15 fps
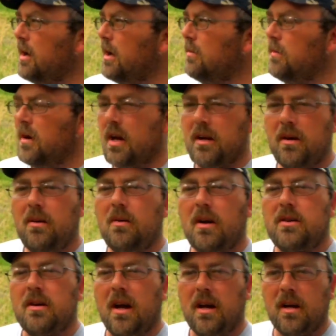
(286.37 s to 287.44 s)
And when I do,
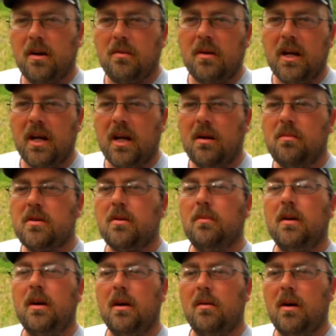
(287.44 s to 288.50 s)
I try to go get him so
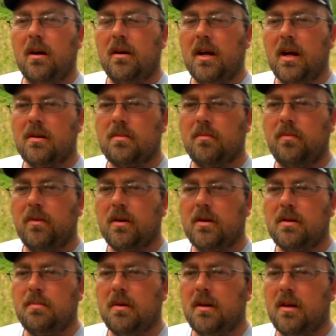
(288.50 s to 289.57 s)
we can go out and have some fun
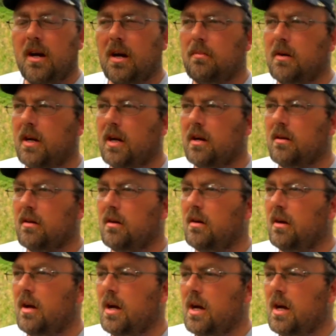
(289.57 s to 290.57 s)
and spend time together.